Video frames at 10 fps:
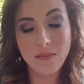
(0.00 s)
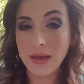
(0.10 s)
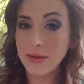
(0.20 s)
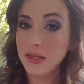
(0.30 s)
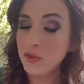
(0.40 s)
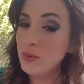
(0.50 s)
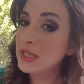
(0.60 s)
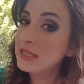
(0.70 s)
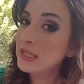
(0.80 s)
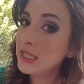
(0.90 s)
Maybe you
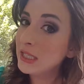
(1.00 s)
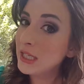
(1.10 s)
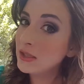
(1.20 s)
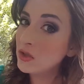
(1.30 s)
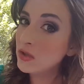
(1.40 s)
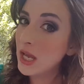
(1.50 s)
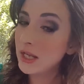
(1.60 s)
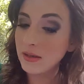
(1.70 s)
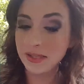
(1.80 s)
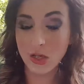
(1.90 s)
didn't see it
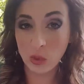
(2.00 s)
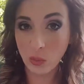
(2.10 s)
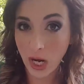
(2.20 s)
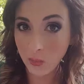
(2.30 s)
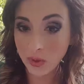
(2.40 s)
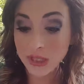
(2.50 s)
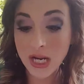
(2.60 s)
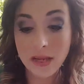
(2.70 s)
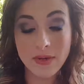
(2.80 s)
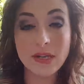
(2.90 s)
yesterday. Is there a rotten one
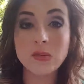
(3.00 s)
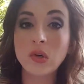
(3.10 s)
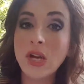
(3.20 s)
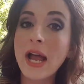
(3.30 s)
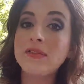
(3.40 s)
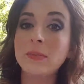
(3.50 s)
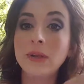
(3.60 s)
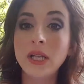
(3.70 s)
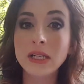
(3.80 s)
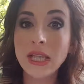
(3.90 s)
today? Because we're going to have to
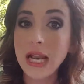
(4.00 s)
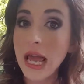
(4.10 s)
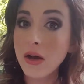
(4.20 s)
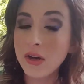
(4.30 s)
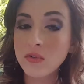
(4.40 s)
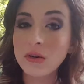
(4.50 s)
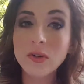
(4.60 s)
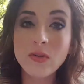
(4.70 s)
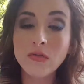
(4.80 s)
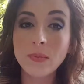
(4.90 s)
pluck that out and
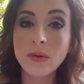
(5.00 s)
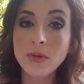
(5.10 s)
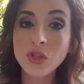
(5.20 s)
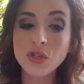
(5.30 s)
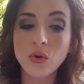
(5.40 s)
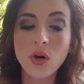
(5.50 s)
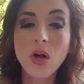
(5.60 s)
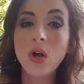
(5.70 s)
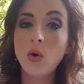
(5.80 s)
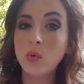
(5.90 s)
remove it from the bushel,
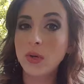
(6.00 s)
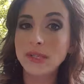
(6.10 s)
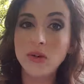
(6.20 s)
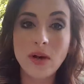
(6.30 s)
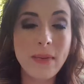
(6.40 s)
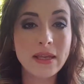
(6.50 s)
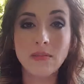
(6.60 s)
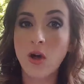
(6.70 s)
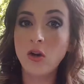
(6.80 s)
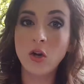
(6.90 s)
or it's going to make
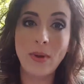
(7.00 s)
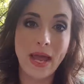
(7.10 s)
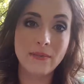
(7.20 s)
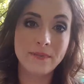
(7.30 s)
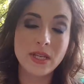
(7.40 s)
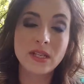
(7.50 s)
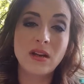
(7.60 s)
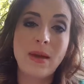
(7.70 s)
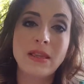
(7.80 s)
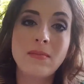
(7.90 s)
them all go bad. It's
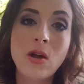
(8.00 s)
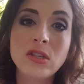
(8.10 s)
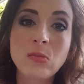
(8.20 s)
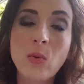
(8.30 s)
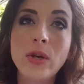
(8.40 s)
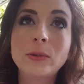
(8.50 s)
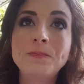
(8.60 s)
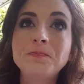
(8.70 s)
going to make them all spoil.